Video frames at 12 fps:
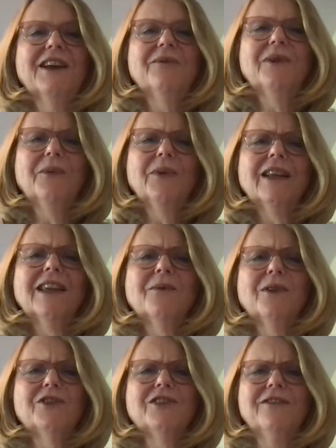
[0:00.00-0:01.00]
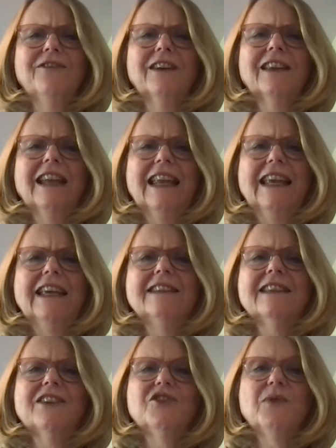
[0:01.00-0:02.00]
We really want you to feel at
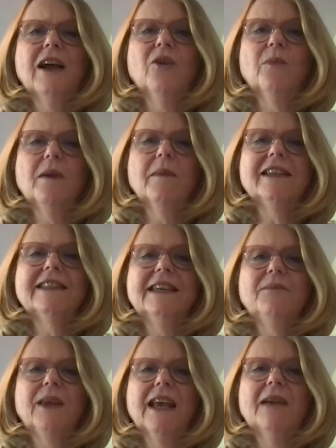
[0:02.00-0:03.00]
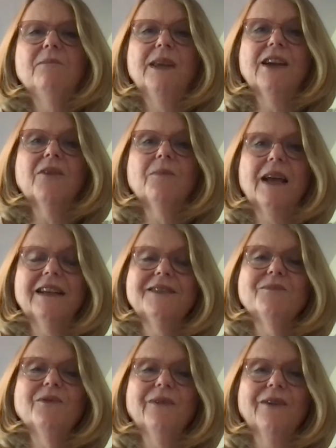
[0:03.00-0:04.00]
ease as you help MACPA be our
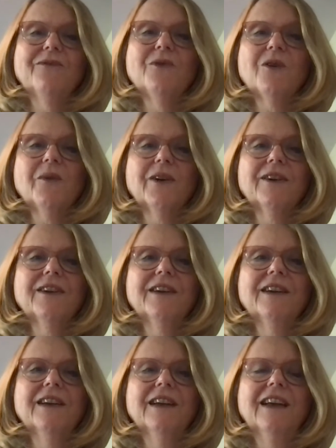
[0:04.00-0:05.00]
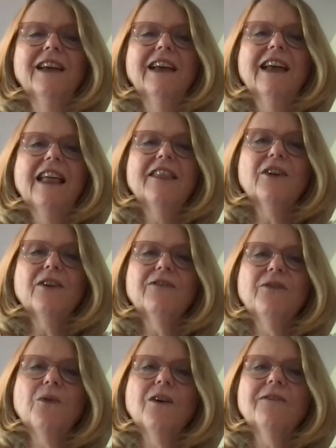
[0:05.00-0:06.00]
best moving forward. There are
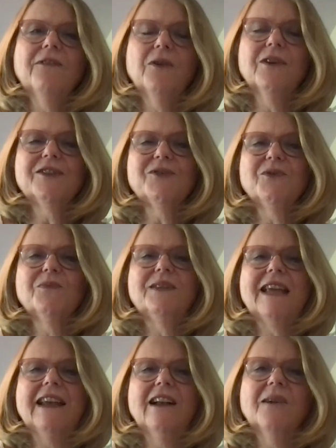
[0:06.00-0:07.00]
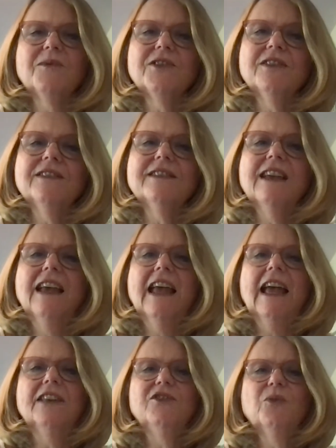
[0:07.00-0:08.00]
four focus group date options,
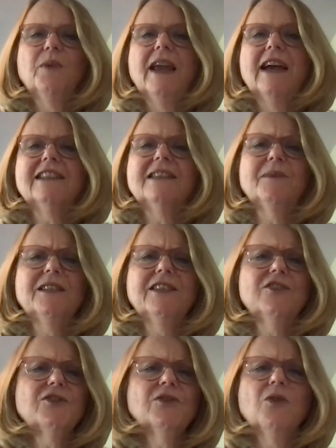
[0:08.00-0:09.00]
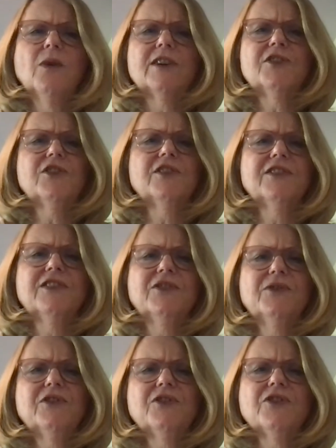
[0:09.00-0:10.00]
and you'll be asked some additional questions
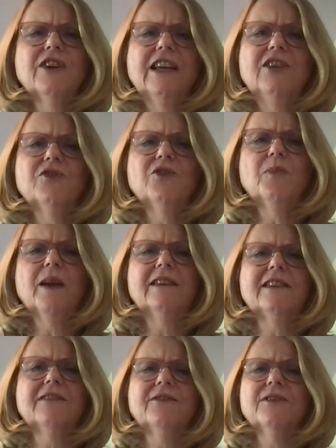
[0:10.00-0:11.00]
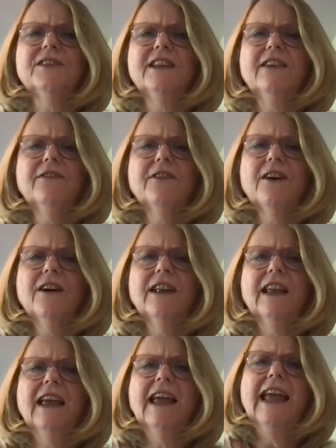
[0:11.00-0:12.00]
to ensure each group has diversity of
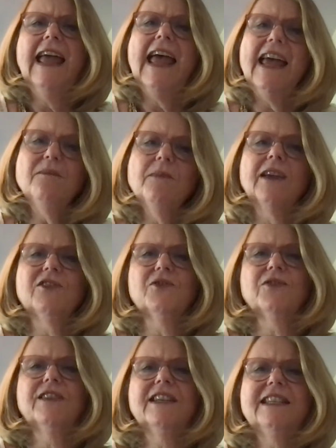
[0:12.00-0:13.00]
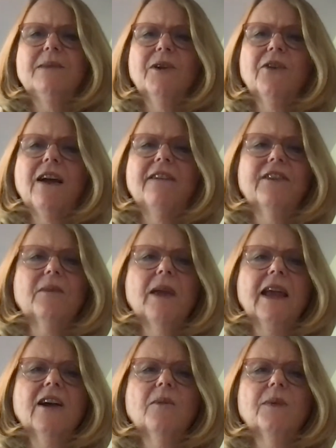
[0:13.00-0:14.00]
thought and make sure the demographic
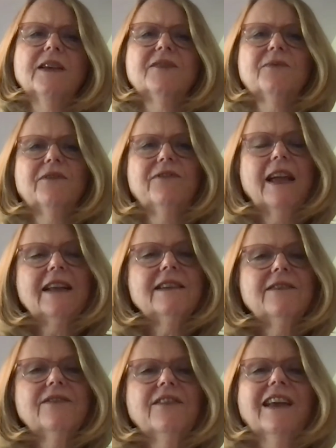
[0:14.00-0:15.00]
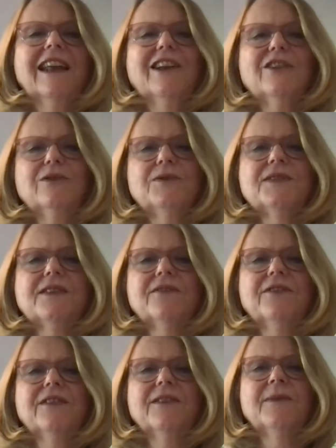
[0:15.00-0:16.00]
makeup is reflective and inclusive.
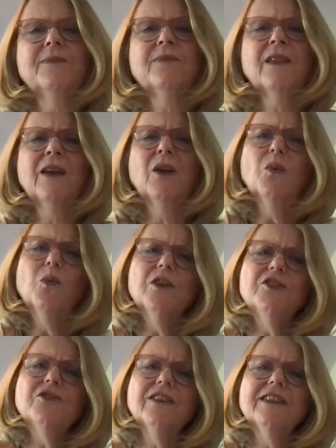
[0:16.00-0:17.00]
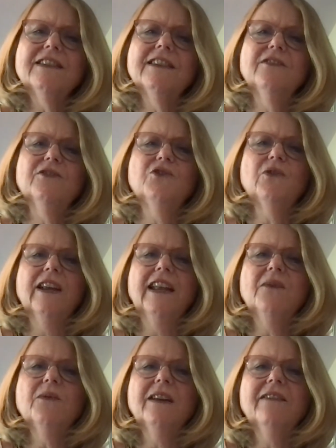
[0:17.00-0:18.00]
Would you consider
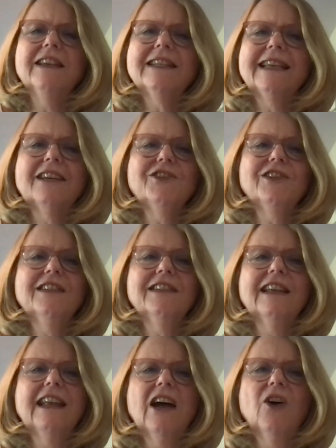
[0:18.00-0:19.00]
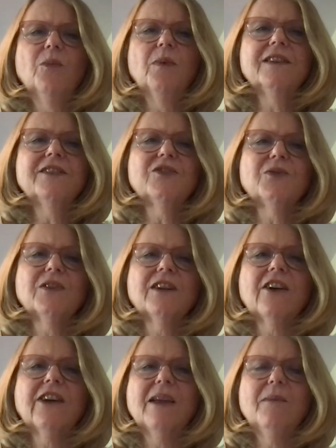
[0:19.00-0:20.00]
joining one of these sessions and help us toward
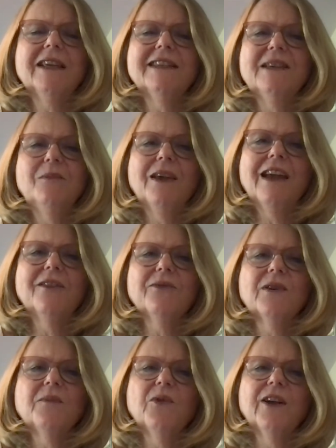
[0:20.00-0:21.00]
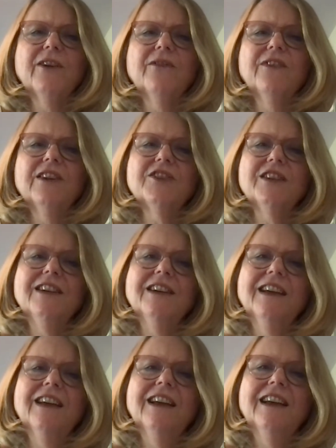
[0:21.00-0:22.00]
our MACPA 3.0 vision?
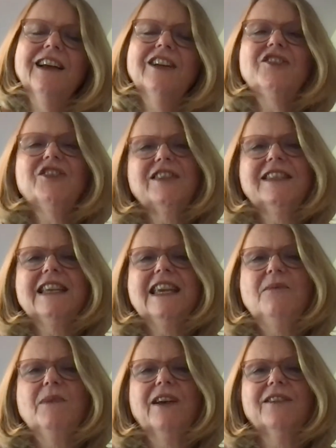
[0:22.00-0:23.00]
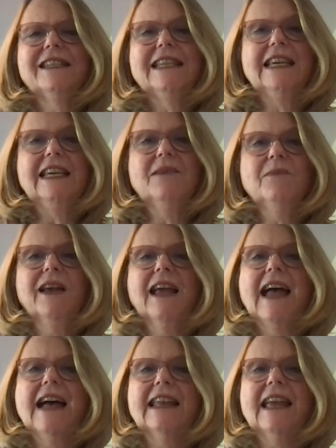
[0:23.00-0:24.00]
Just email
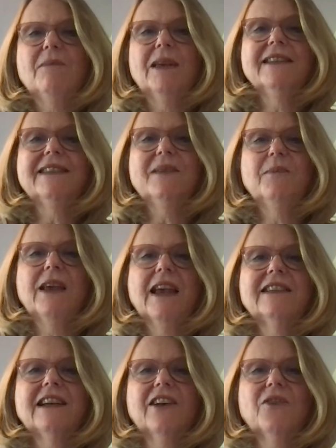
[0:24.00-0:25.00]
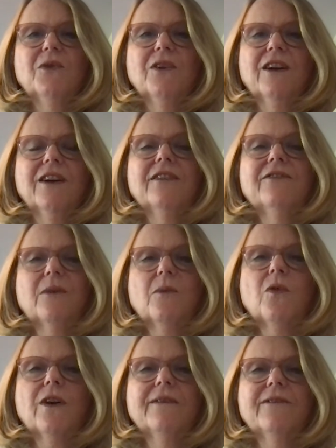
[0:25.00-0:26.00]
team@macpa.org for
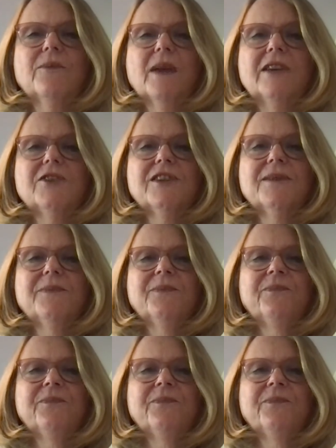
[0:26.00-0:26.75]
more information.